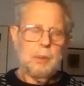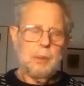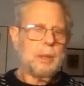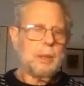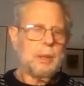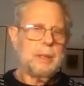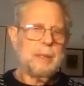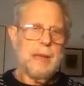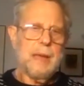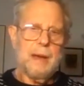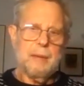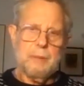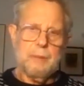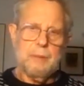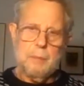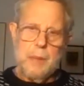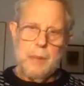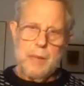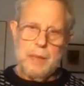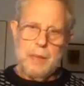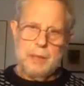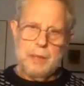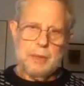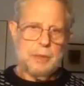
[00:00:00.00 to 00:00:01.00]
who had
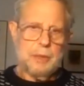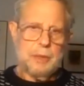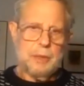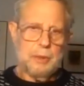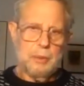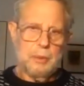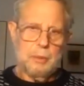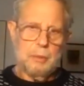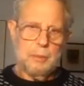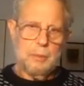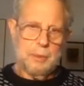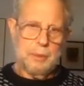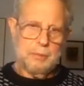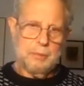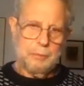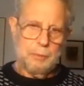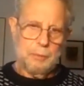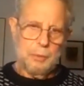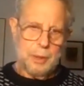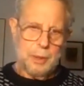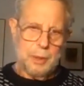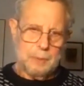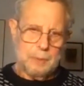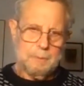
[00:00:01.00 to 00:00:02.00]
never met a Jew
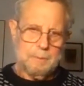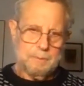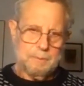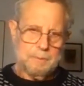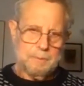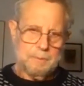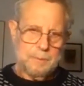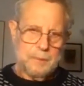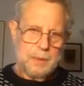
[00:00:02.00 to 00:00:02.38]
before